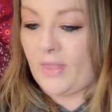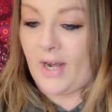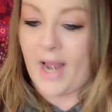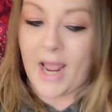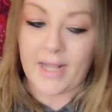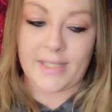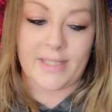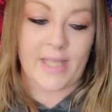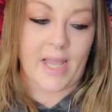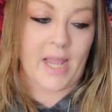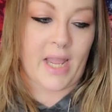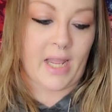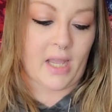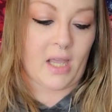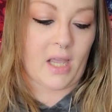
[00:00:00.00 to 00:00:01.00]
the next
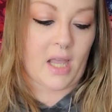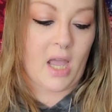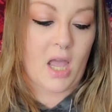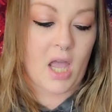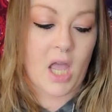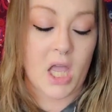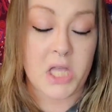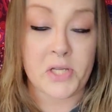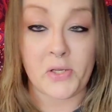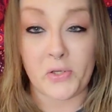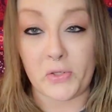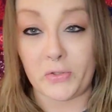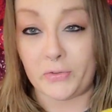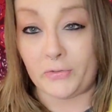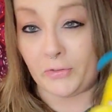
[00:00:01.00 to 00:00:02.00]
thing
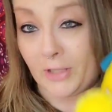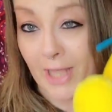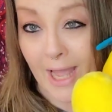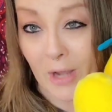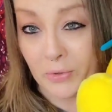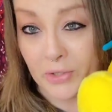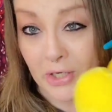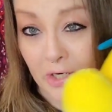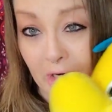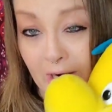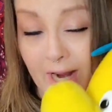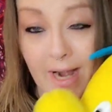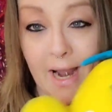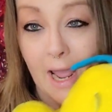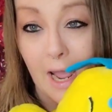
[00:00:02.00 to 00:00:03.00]

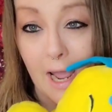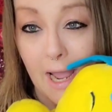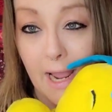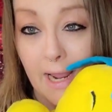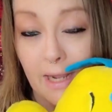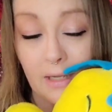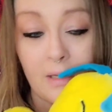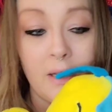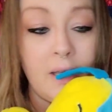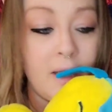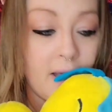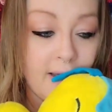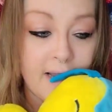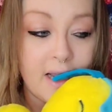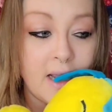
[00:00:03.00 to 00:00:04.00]
Flounder and I
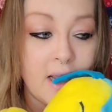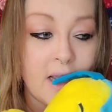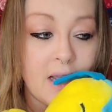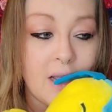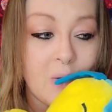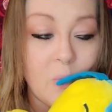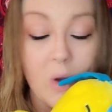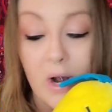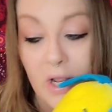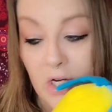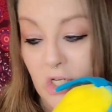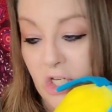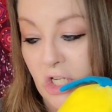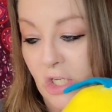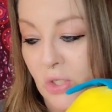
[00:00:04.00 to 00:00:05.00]
want
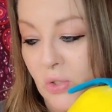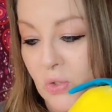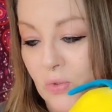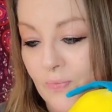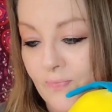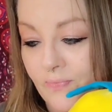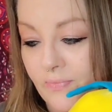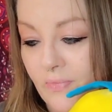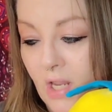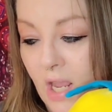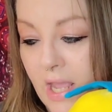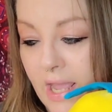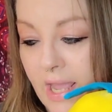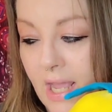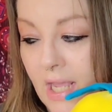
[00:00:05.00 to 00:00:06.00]
to do
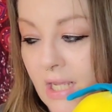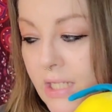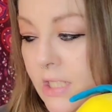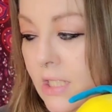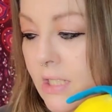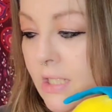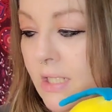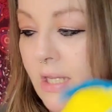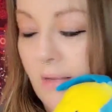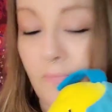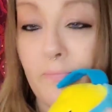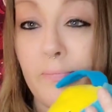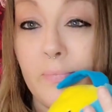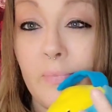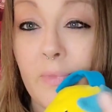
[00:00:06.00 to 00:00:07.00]
is
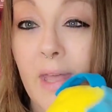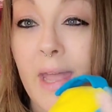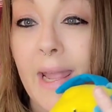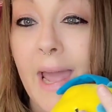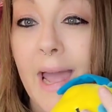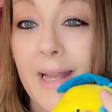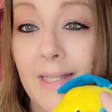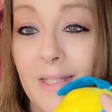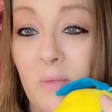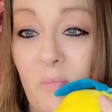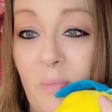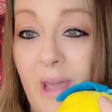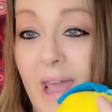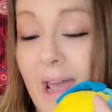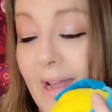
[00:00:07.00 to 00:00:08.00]
I got
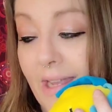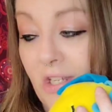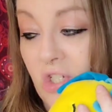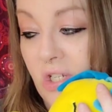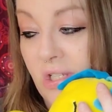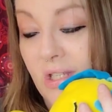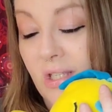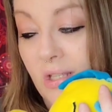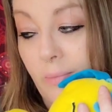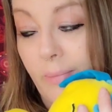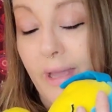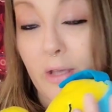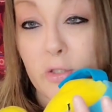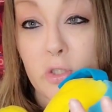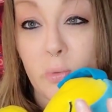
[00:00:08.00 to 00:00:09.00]
some packages in the
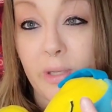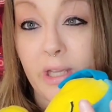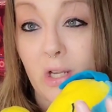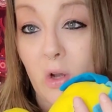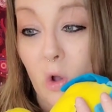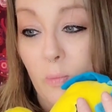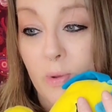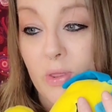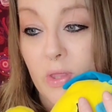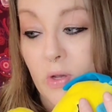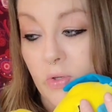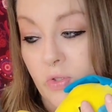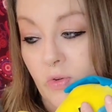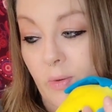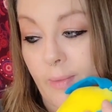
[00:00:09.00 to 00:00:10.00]
mail so we could open
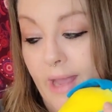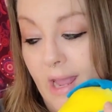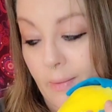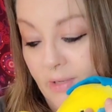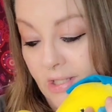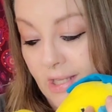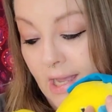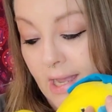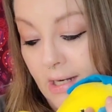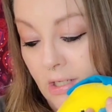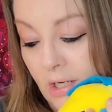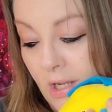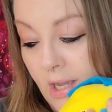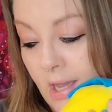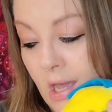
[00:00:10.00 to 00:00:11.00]
those from
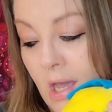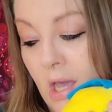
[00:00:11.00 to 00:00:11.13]
Amazon.